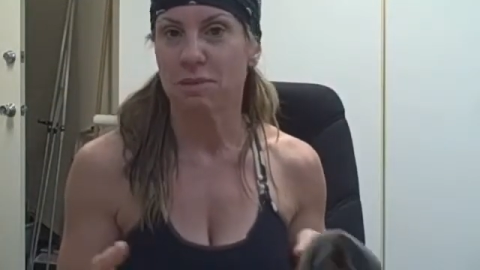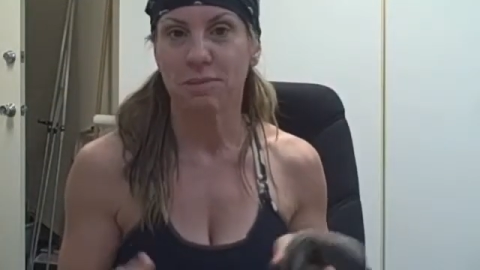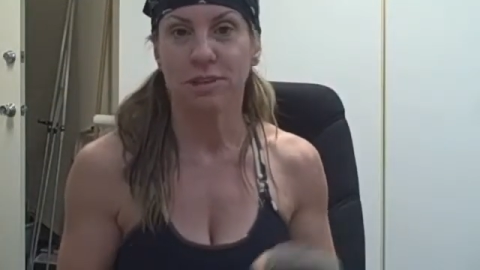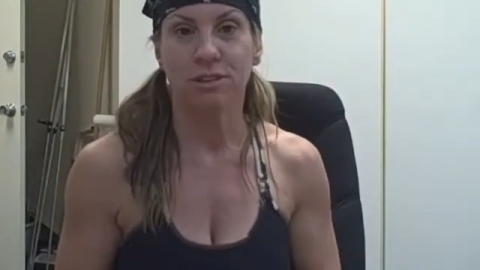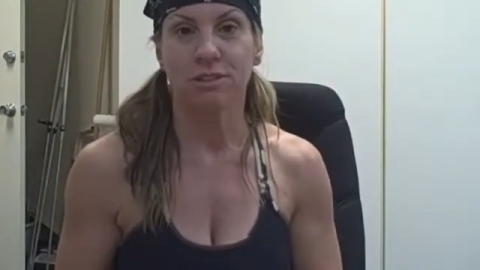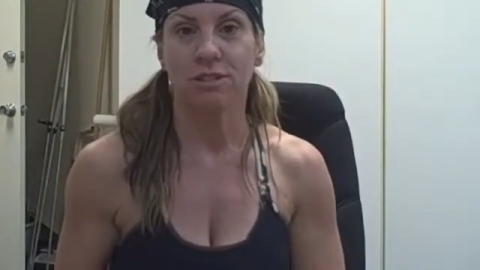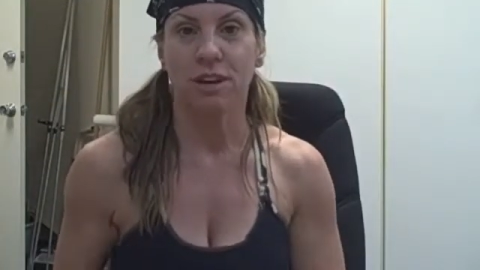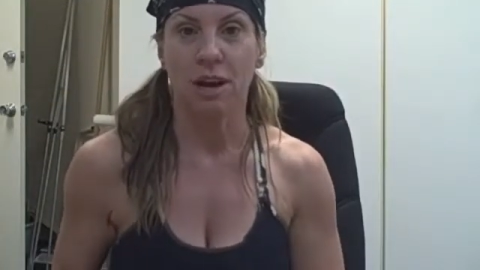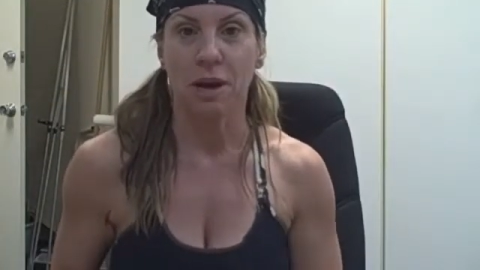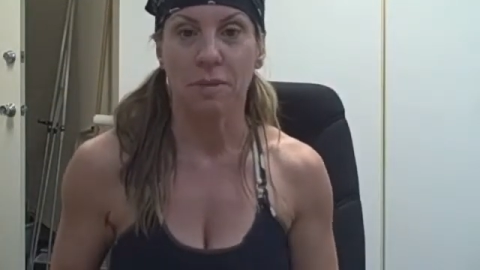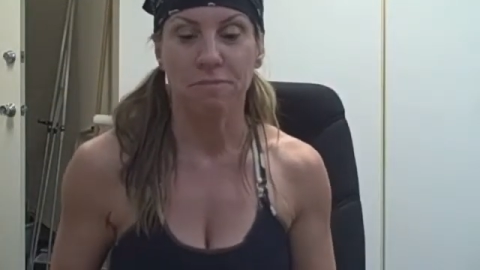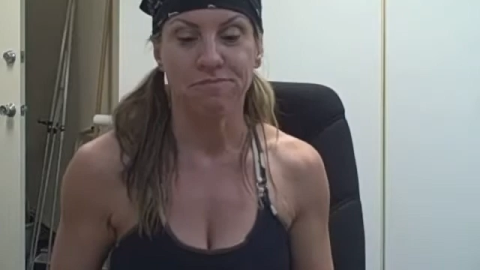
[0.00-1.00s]
Maybe your
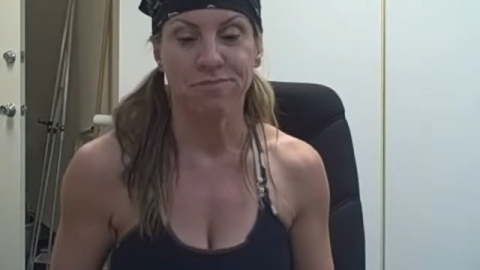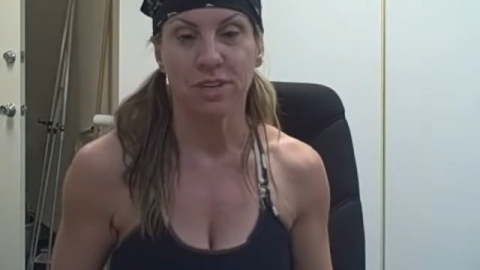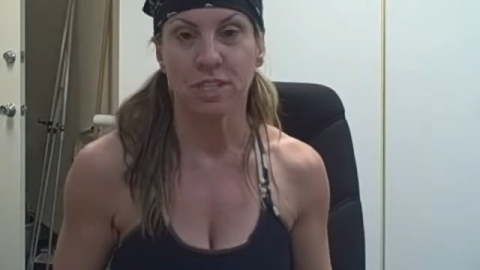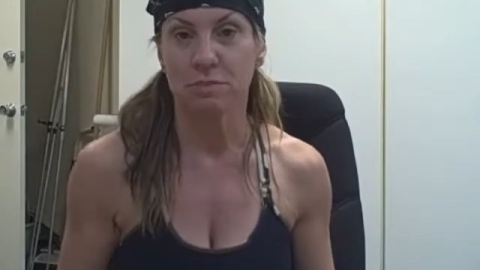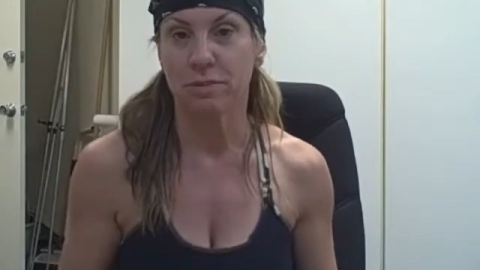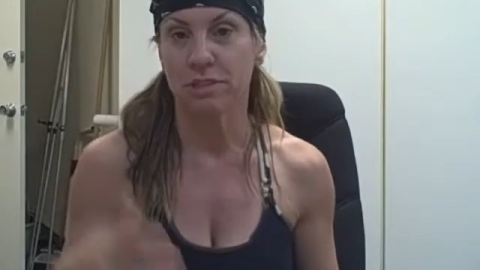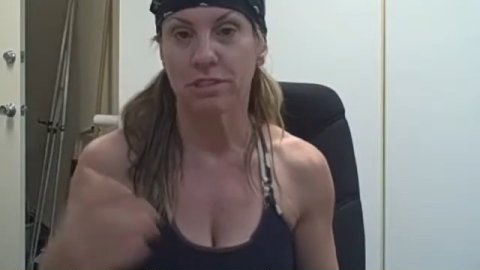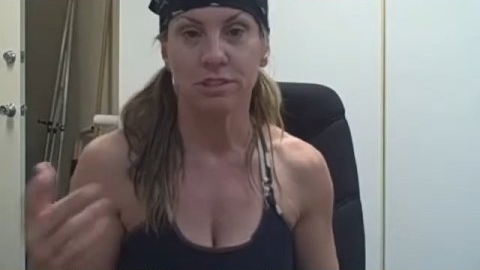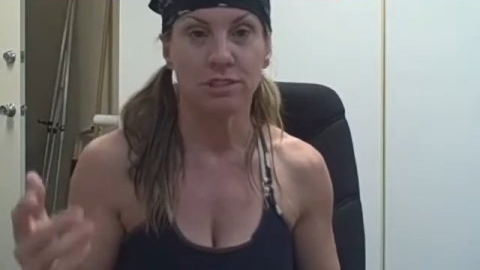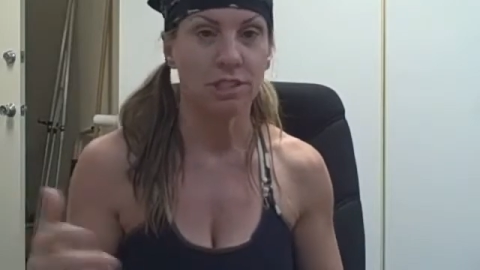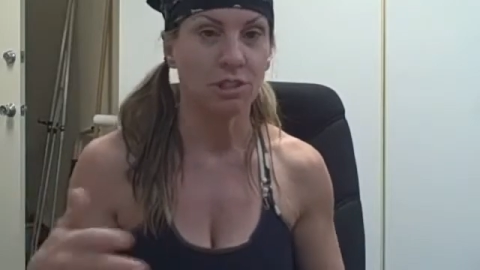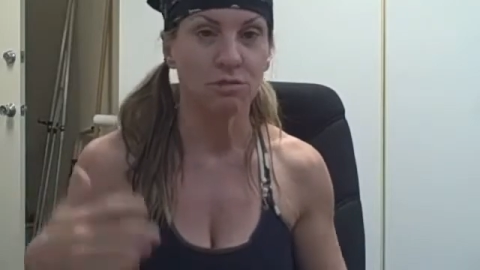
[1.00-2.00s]
um, husband
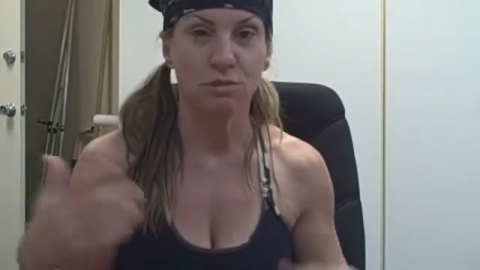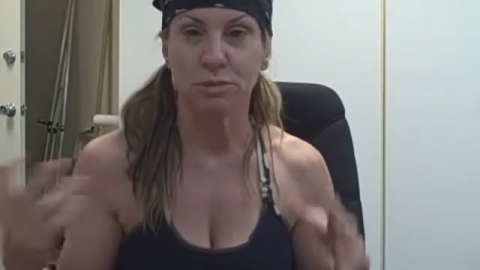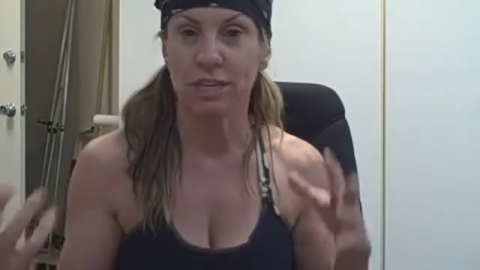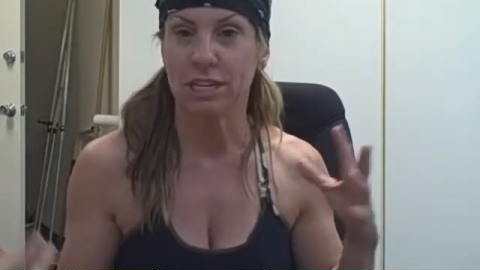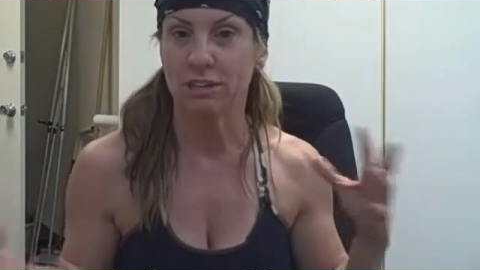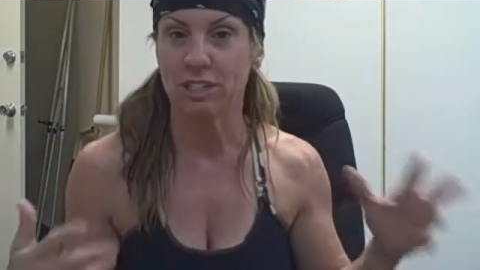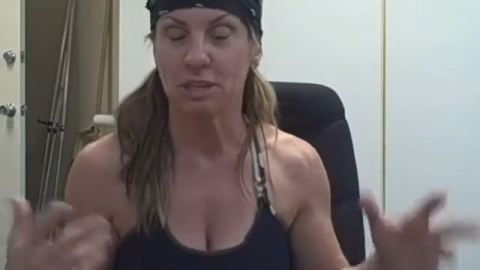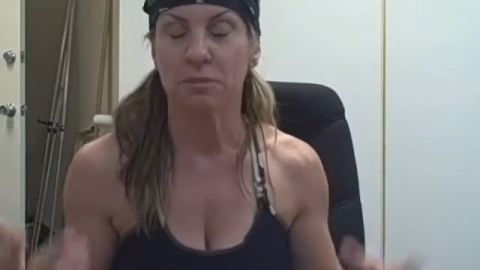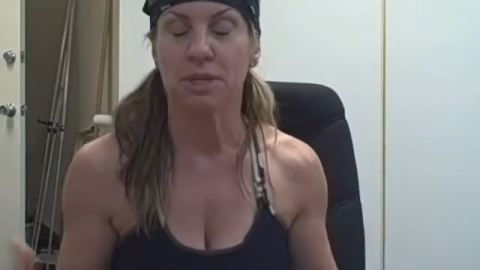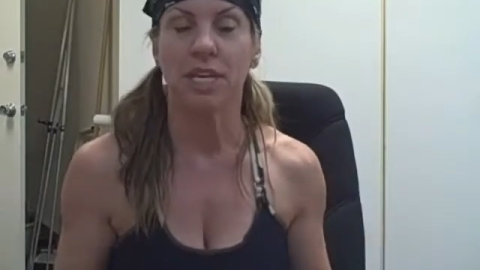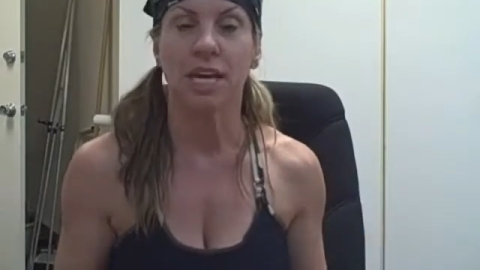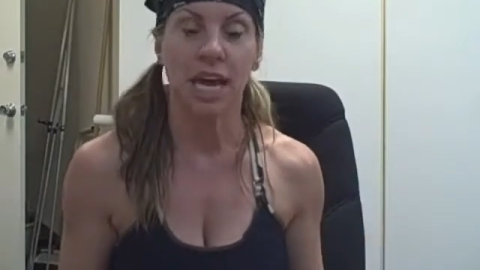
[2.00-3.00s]
or your roommate or
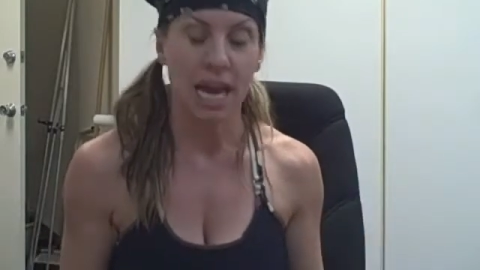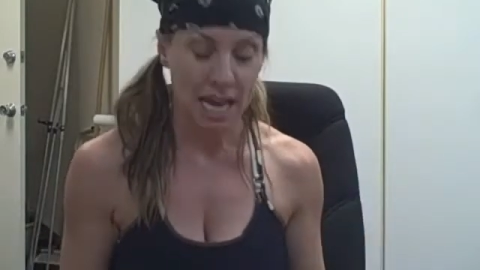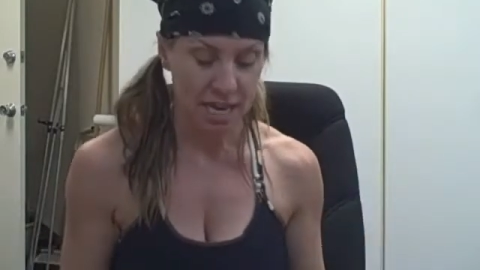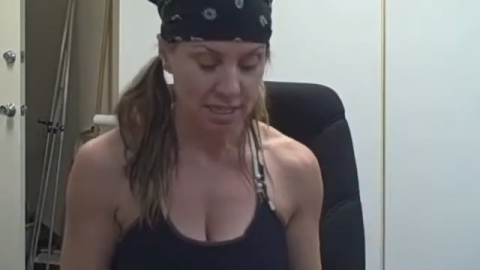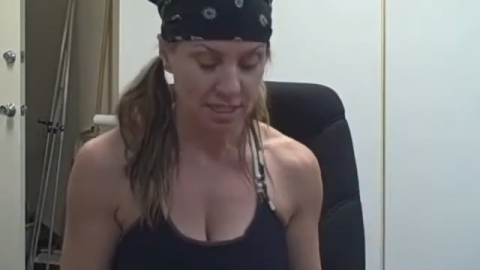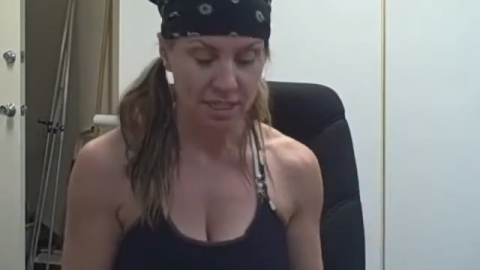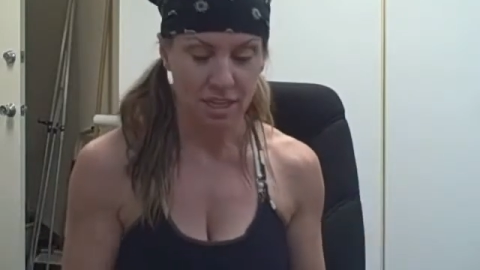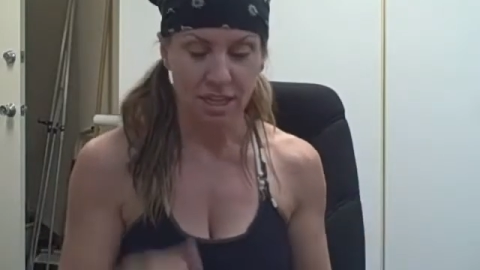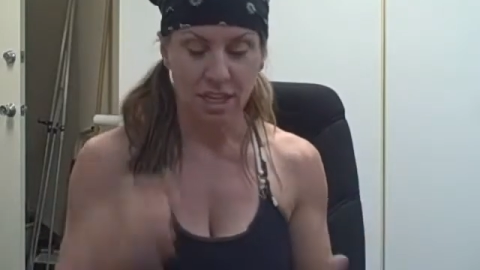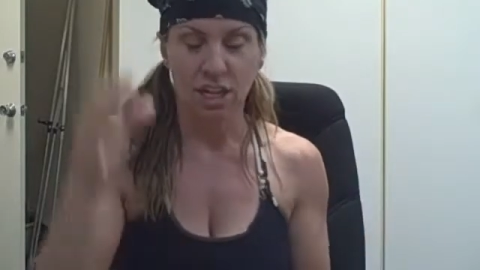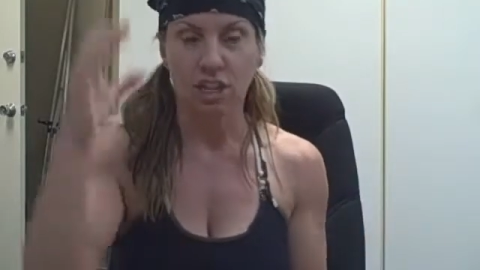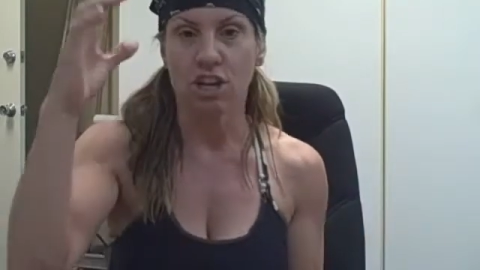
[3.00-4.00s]
somebody has
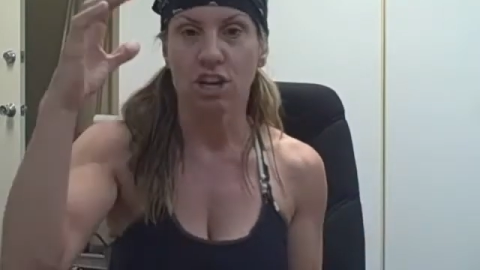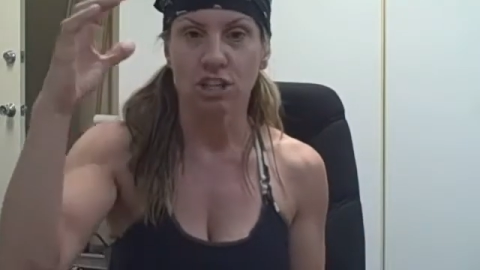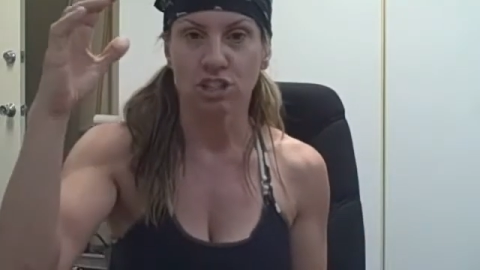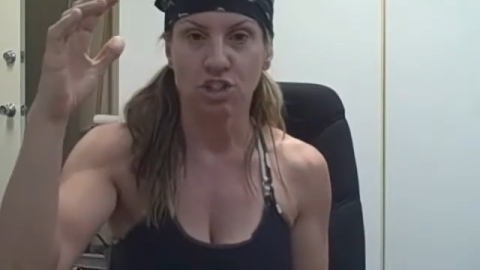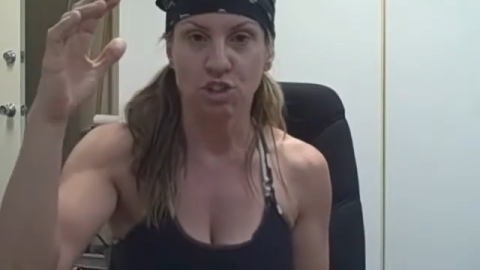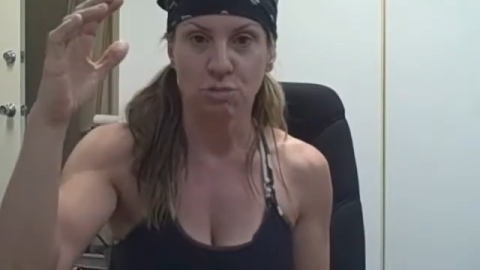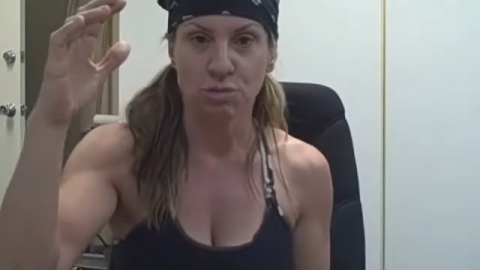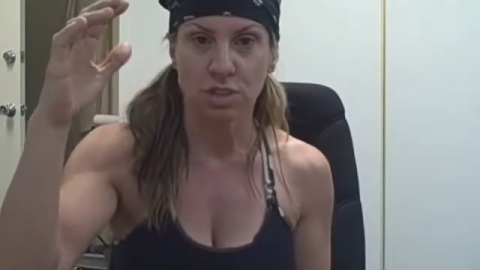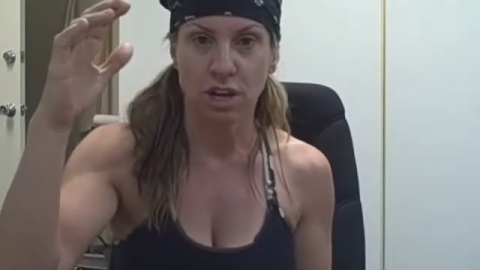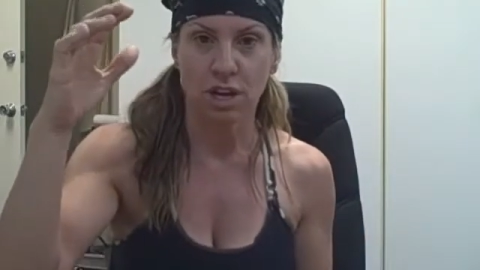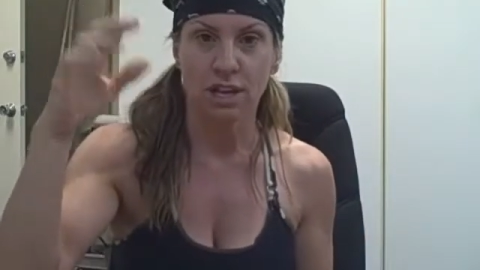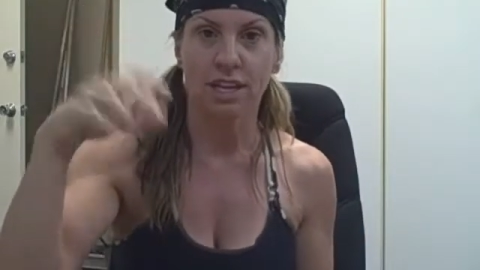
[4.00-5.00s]
a long tube
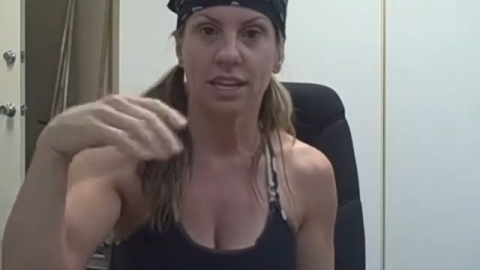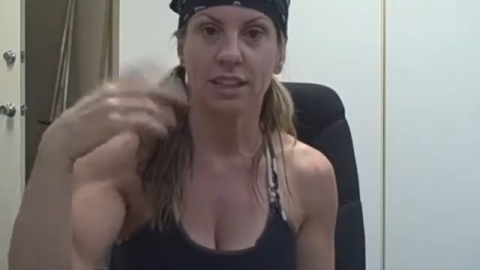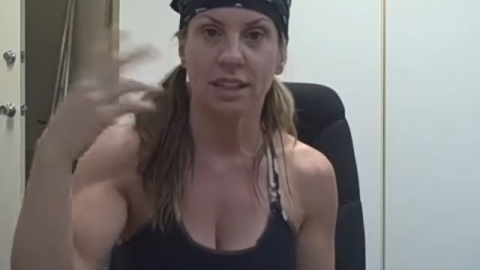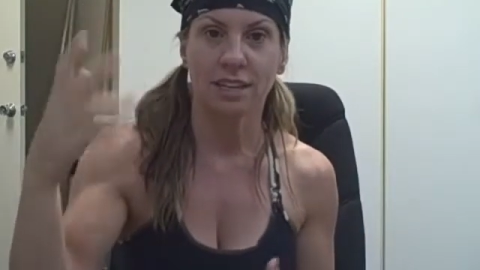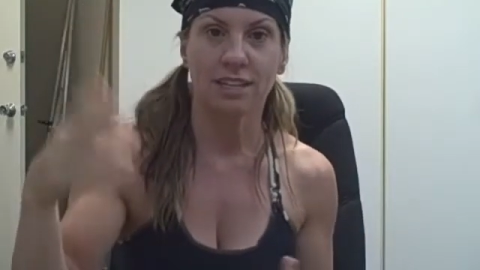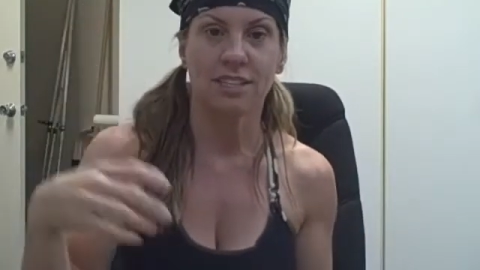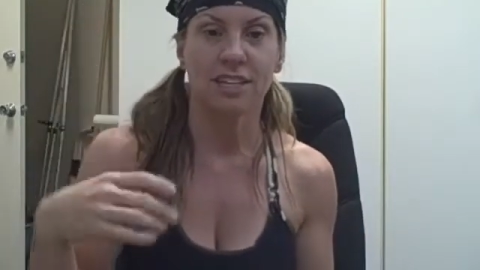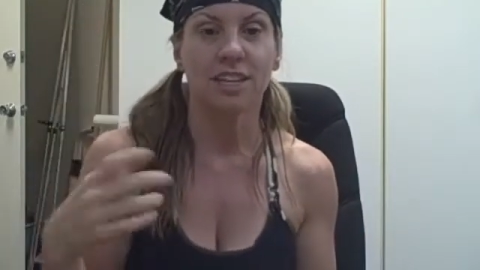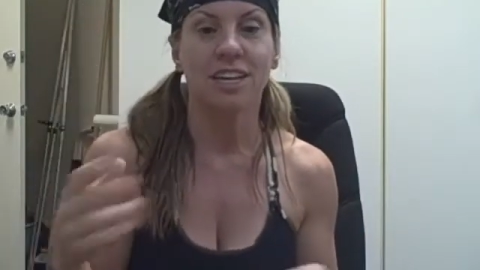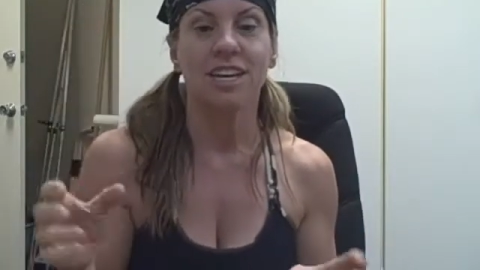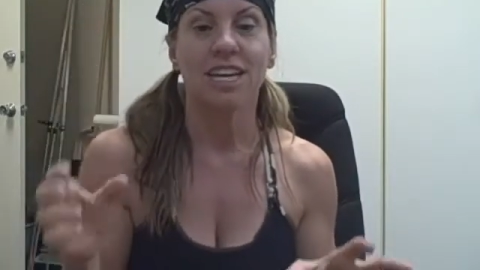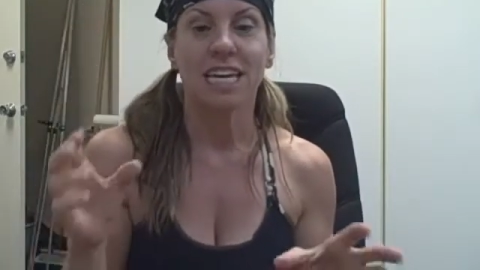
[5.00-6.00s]
sock, an athletic sock.